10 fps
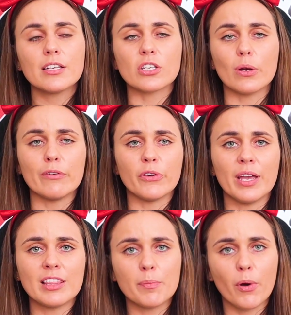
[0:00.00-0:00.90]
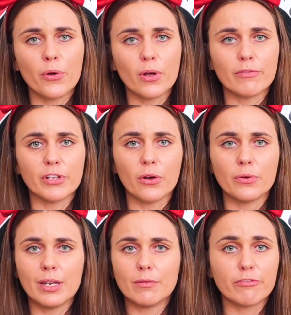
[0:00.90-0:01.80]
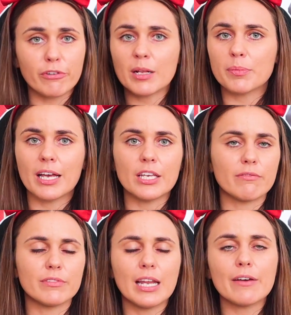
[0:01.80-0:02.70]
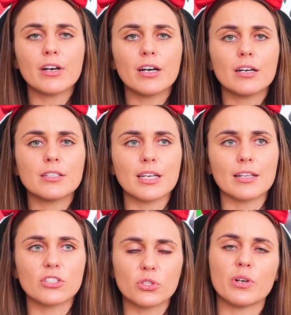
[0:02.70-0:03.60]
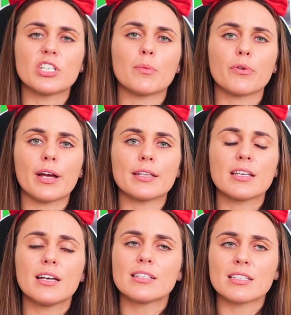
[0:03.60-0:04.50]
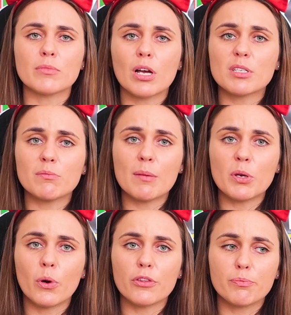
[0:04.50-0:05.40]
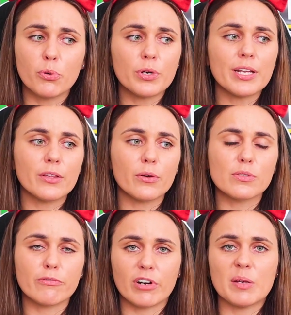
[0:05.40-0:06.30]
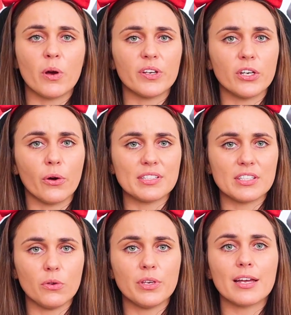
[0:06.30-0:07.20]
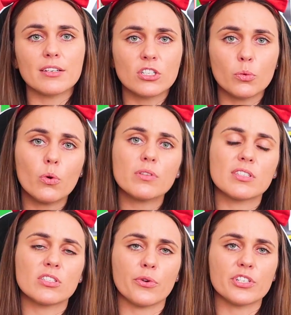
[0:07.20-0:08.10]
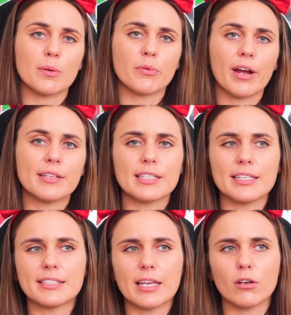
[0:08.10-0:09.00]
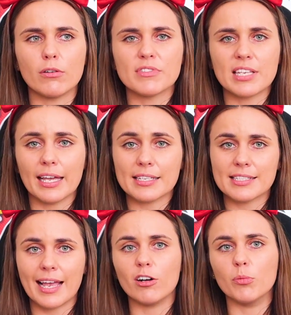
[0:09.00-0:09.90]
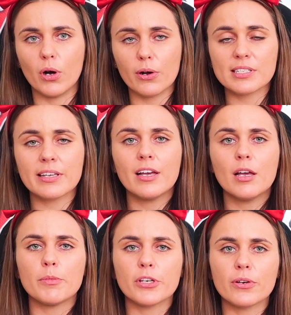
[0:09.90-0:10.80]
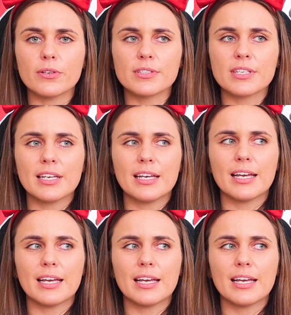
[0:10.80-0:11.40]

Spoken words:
So if you're in the boat of, you know, free to play, you've never done storage upgrades, sometimes it might be worth putting those free Pokecoins that you get towards the storage upgrades instead of, say, a sale box. Because